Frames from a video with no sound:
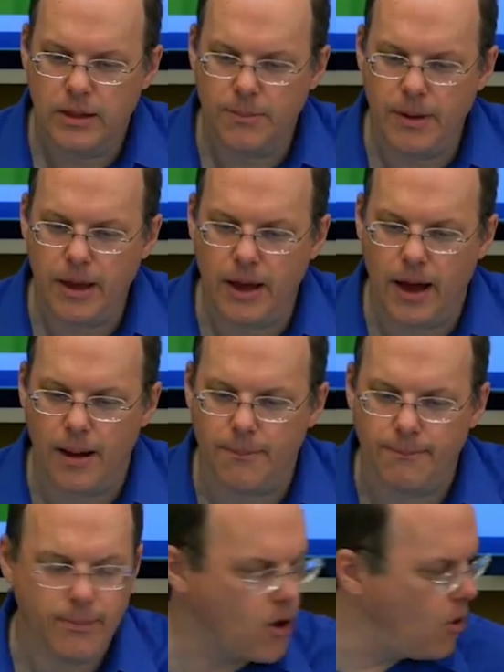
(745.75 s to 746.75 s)
Let me
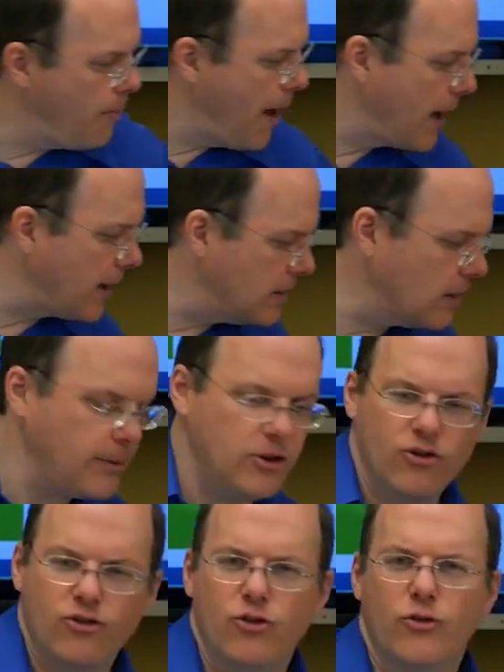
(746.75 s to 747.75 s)
go back and let me
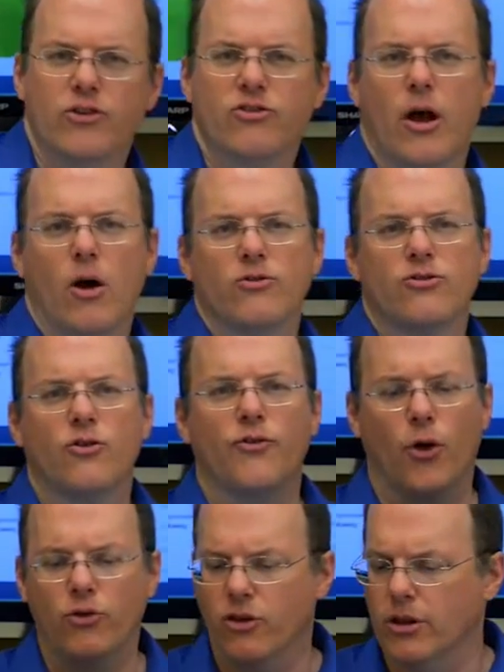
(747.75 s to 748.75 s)
just do this now. So
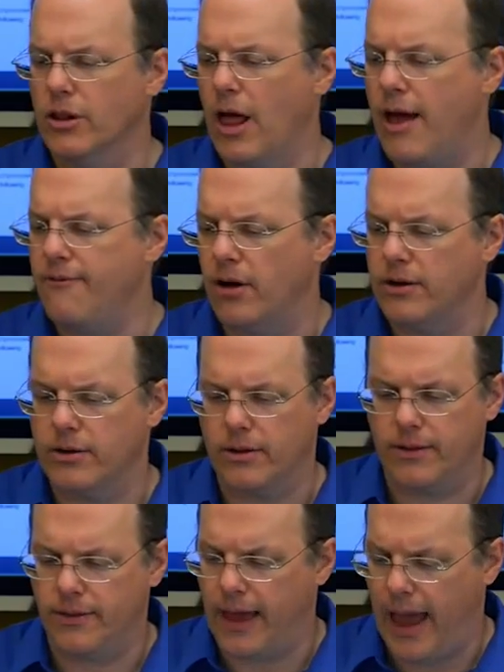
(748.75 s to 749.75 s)
those on live on
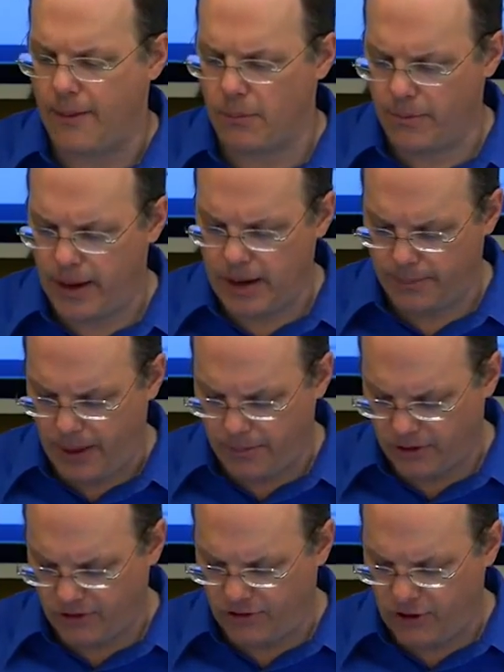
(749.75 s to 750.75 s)
the camera may not be
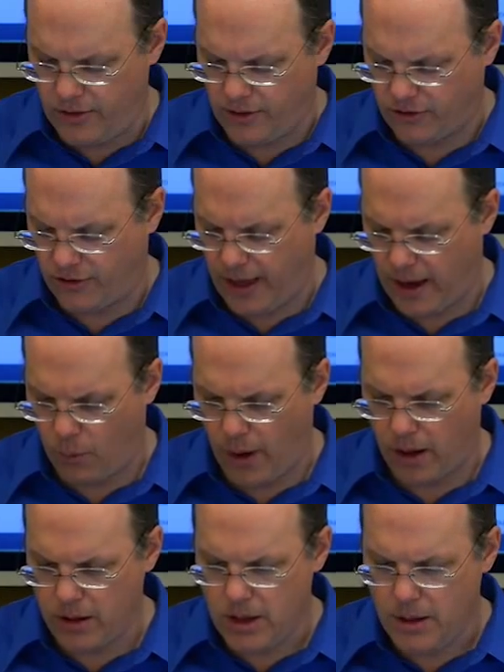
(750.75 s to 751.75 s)
able to see this that
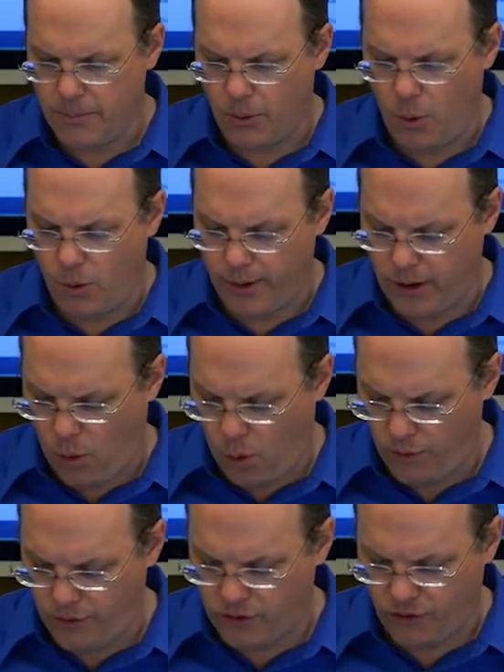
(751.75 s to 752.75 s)
well, but we'll
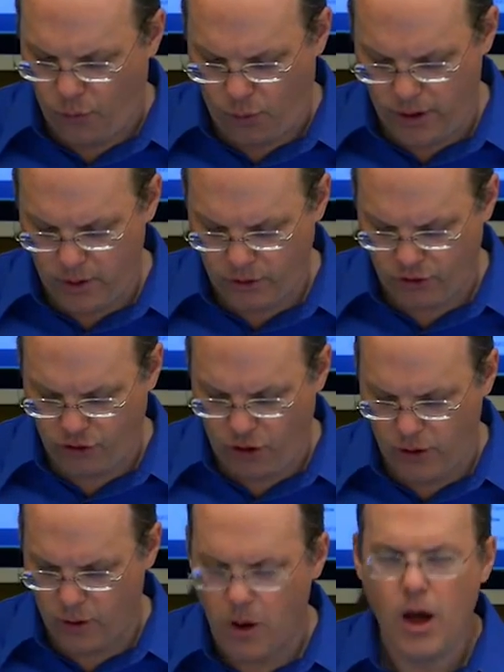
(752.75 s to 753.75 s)
record this for you and
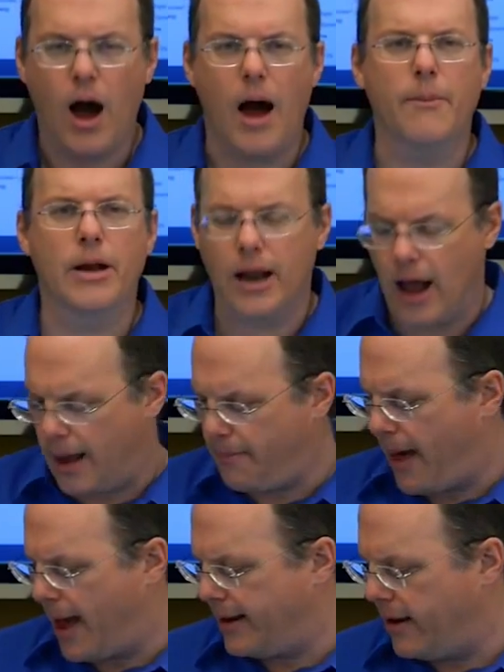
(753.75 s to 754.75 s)
show you. I'm on an
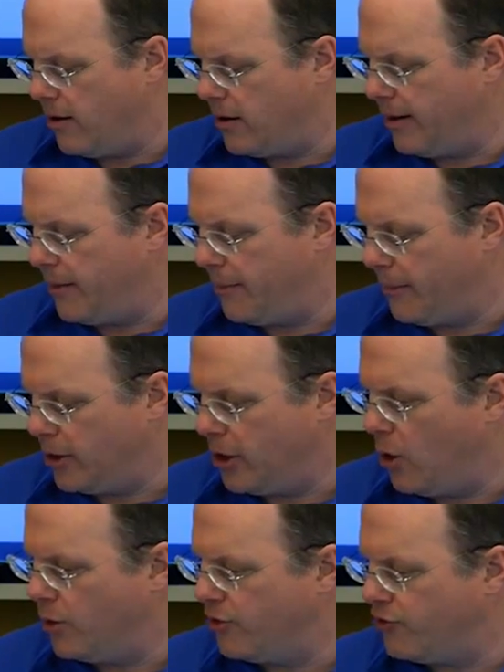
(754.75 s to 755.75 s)
iPad here, and I'm going to
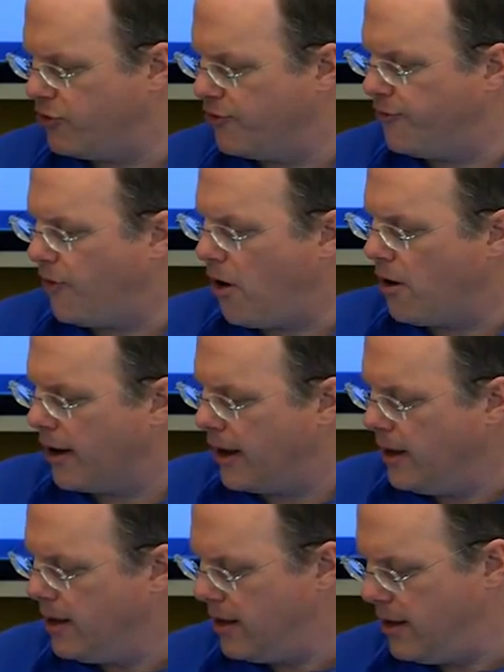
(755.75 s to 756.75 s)
go into
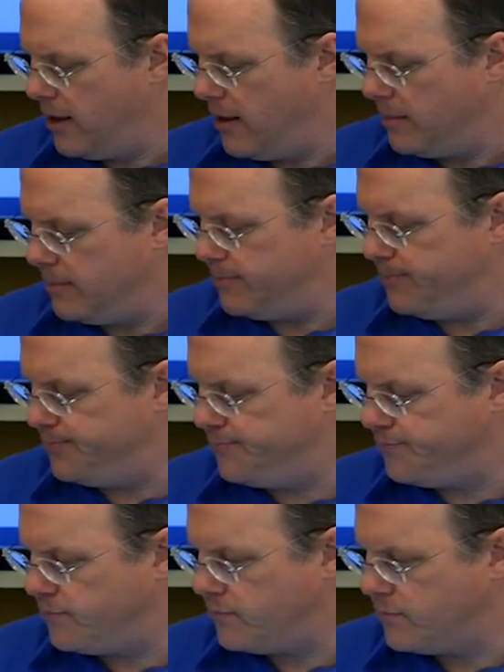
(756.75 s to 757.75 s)
Safari. And
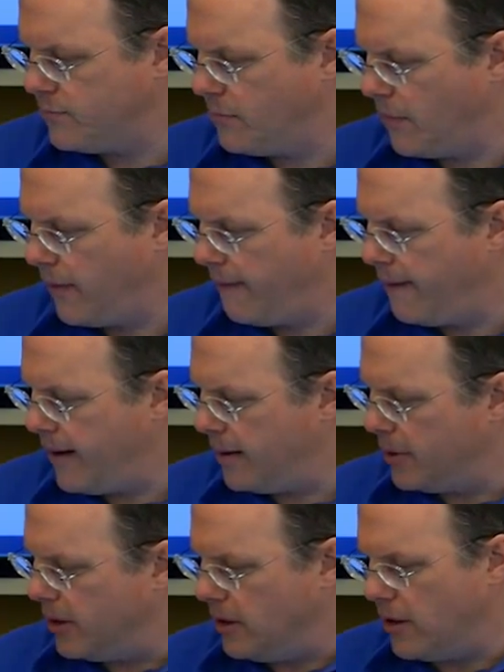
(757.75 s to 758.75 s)

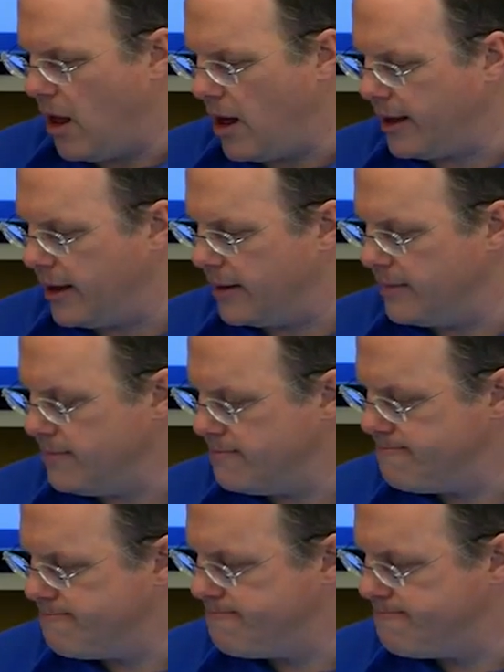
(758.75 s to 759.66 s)
I'm going to log in.